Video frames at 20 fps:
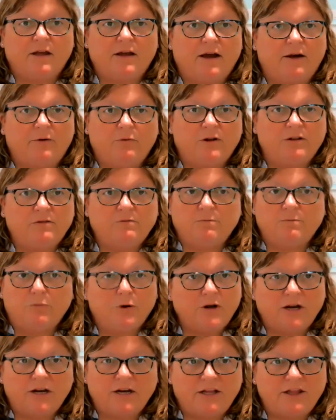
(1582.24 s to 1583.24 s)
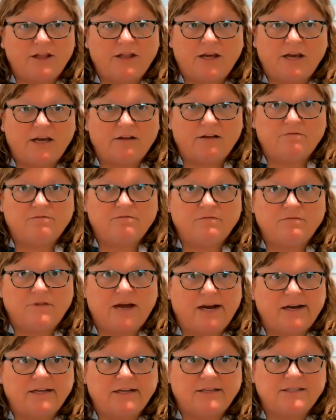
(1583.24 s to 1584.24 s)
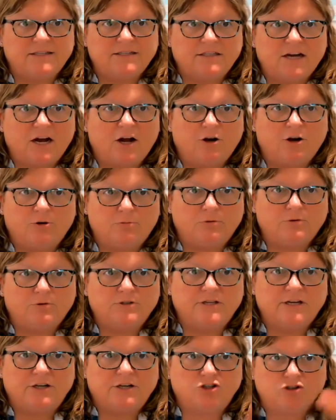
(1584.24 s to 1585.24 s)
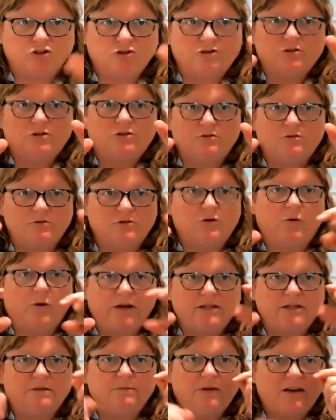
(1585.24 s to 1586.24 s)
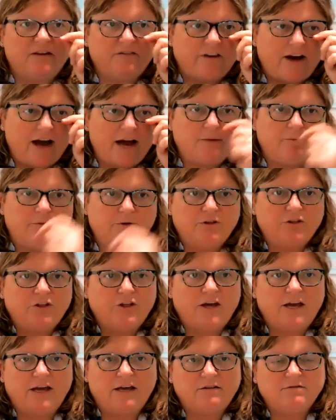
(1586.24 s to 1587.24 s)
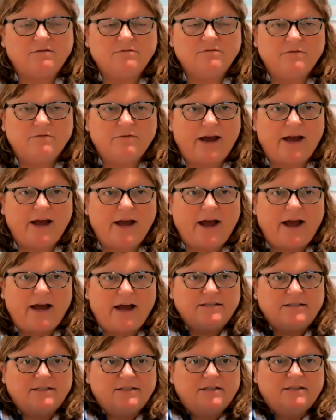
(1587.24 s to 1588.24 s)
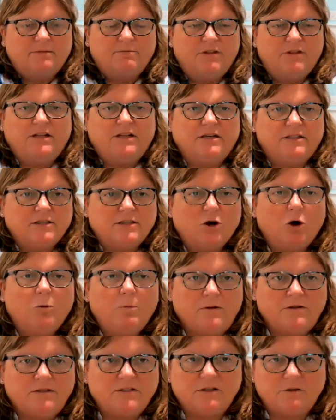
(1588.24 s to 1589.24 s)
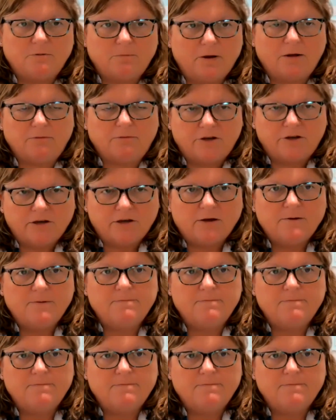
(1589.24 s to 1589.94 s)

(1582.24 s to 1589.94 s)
I wouldn't put anything that isn't 100% sure going to be a viable thing as something that's open to the public.